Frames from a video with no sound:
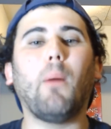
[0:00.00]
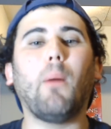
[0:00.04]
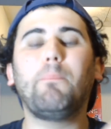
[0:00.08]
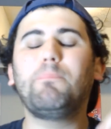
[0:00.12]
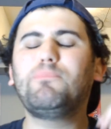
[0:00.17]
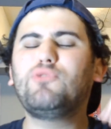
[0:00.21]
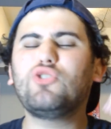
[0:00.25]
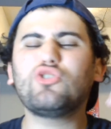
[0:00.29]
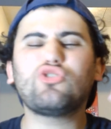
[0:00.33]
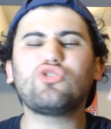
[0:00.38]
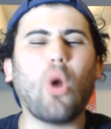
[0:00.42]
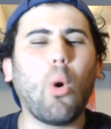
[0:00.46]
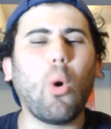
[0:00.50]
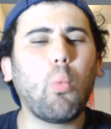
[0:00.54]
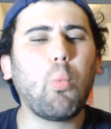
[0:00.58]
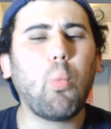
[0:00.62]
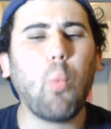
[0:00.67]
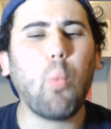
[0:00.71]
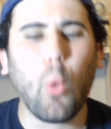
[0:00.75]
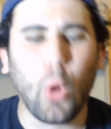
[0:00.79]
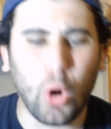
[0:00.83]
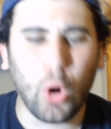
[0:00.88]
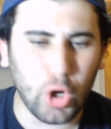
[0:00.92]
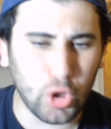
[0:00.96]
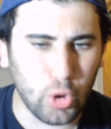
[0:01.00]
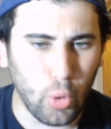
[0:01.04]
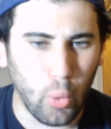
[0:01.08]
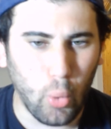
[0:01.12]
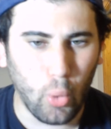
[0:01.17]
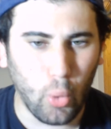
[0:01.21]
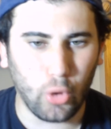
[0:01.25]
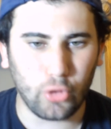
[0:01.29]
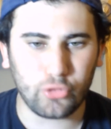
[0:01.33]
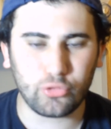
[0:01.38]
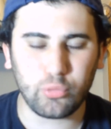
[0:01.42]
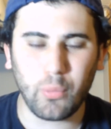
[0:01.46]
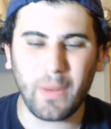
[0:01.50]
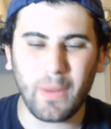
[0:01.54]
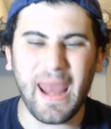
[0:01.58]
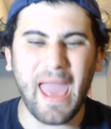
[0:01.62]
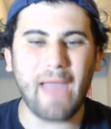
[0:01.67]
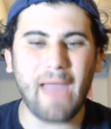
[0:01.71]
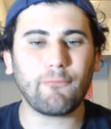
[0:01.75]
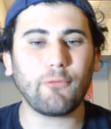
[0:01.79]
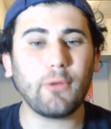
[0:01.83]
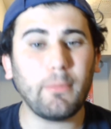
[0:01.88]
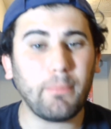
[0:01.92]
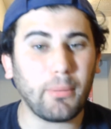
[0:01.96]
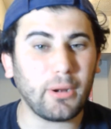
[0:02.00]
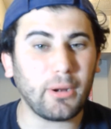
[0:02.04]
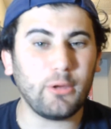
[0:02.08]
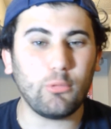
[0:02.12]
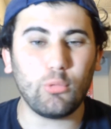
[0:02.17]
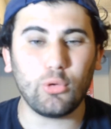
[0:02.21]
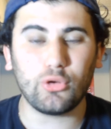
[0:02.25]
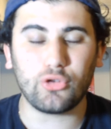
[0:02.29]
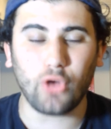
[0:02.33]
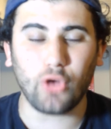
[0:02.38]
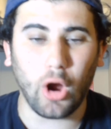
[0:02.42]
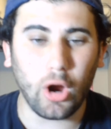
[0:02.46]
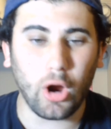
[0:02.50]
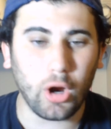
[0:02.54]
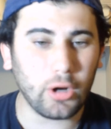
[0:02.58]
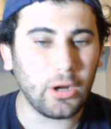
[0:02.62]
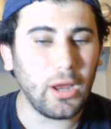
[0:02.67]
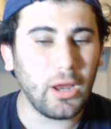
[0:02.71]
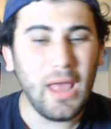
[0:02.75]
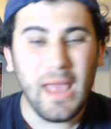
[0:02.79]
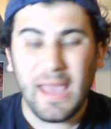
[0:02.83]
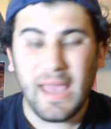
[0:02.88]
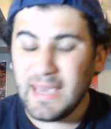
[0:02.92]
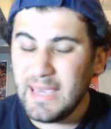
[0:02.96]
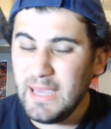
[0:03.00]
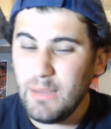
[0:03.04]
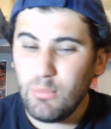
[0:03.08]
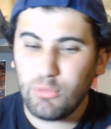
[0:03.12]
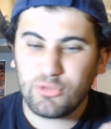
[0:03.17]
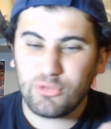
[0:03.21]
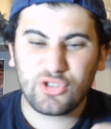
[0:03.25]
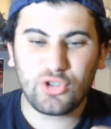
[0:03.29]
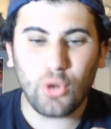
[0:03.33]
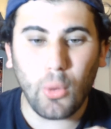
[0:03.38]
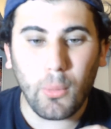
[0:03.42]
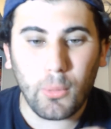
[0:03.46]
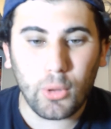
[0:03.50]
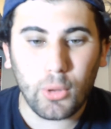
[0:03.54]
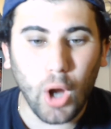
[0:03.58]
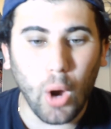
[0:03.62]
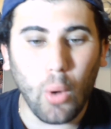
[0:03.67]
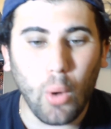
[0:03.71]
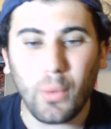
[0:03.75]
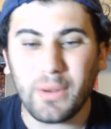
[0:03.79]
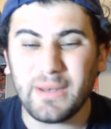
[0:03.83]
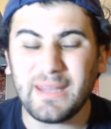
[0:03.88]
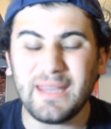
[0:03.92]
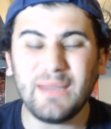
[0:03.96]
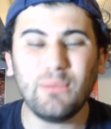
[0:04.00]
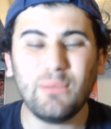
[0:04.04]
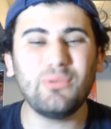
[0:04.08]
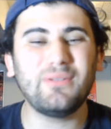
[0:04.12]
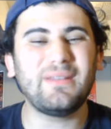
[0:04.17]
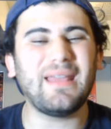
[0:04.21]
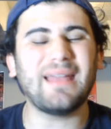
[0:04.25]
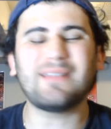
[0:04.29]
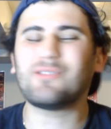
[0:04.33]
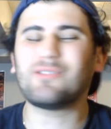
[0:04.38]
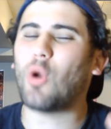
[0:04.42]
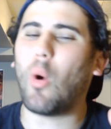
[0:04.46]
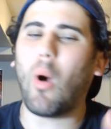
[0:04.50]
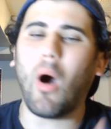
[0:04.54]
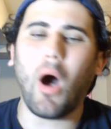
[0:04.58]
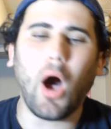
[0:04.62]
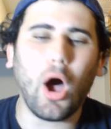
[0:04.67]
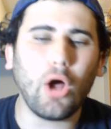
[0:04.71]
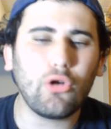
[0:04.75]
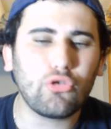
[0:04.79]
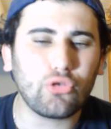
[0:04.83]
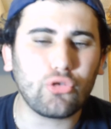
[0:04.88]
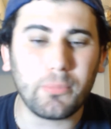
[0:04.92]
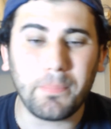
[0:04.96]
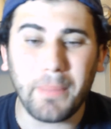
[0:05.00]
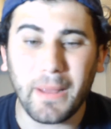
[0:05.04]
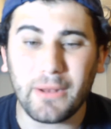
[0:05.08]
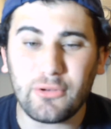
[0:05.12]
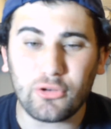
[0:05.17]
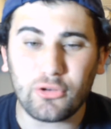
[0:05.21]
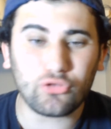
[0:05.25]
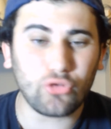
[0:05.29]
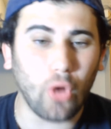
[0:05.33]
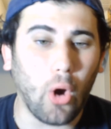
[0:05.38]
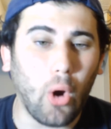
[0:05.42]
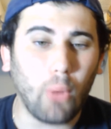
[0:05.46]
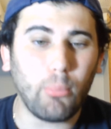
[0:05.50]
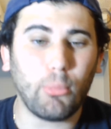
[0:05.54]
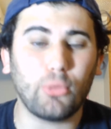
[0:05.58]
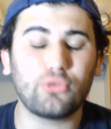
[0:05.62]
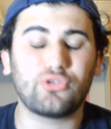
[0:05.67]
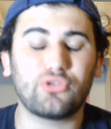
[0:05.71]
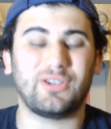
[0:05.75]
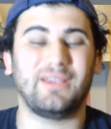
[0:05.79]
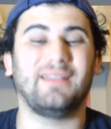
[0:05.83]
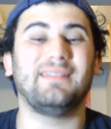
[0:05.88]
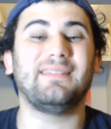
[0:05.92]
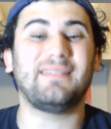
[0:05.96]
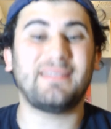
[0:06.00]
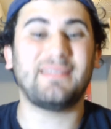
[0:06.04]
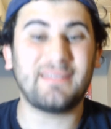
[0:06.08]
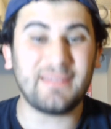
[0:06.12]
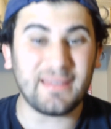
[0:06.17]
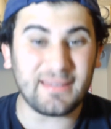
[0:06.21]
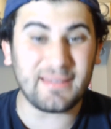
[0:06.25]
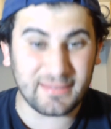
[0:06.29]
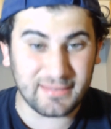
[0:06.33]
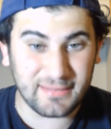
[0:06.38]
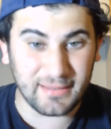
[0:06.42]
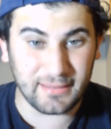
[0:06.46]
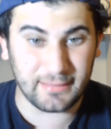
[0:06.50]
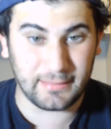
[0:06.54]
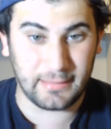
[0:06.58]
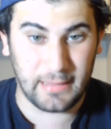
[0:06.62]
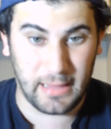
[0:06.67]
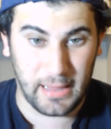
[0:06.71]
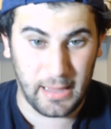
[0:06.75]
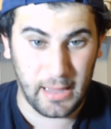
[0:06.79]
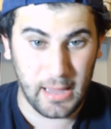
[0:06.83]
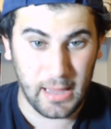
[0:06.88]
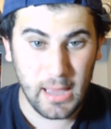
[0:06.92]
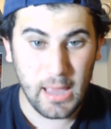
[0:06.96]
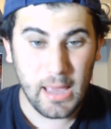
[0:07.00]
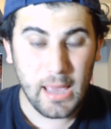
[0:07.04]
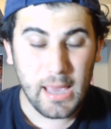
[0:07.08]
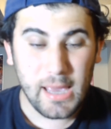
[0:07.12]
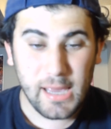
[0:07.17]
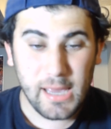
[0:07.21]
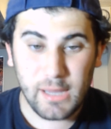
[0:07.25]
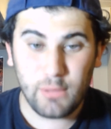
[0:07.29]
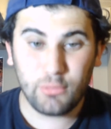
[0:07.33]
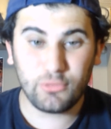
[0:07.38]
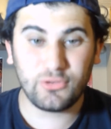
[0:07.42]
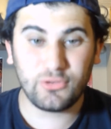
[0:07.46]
just a workhorse. When everybody was hurt, he was still going. He would get to 100 pitches almost consistently. He was